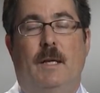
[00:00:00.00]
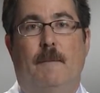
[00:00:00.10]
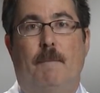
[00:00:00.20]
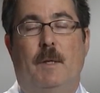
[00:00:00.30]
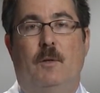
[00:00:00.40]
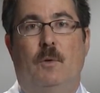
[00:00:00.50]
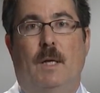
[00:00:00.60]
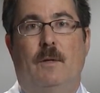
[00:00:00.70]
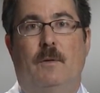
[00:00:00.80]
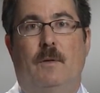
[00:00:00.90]
I'm the
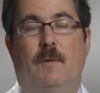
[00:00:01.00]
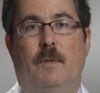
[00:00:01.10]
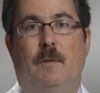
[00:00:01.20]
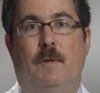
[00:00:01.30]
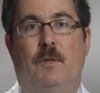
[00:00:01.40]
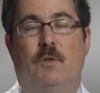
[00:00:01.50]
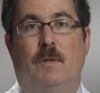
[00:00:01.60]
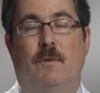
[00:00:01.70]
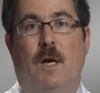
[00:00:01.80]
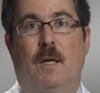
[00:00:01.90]
director of the Division
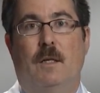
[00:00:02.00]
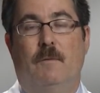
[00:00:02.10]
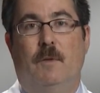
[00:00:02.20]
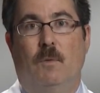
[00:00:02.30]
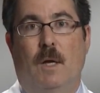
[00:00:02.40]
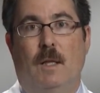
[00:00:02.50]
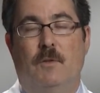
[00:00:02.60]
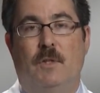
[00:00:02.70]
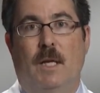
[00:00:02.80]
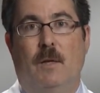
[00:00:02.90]
of Cognitive
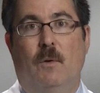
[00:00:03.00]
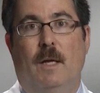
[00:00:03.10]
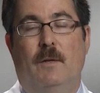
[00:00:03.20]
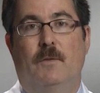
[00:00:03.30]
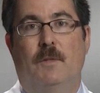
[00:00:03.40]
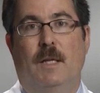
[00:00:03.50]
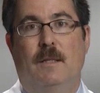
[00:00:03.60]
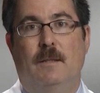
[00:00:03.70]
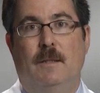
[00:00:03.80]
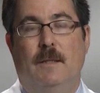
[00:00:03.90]
Neurology at Ohio State,